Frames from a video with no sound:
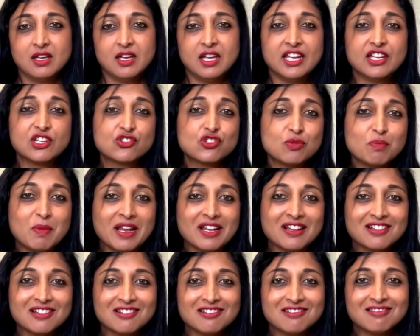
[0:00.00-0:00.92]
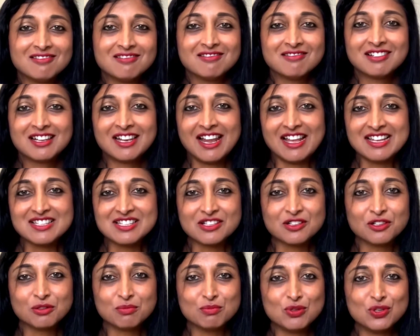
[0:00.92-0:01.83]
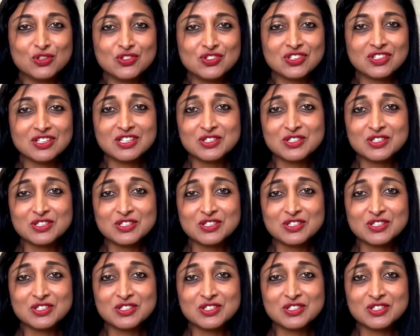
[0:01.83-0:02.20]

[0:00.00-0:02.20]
Instrumental, classical music